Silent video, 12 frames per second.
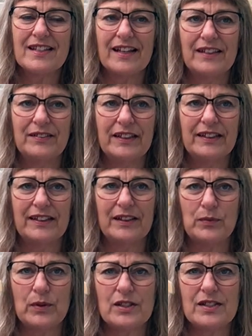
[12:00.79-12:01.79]
I
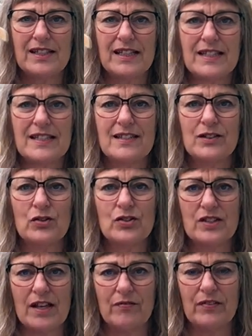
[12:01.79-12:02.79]
knitted was 6 to
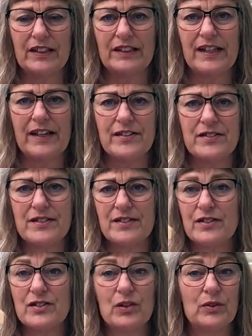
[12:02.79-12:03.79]
7 years,
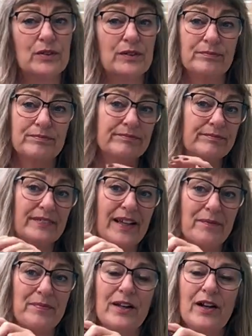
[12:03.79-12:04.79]
so yeah,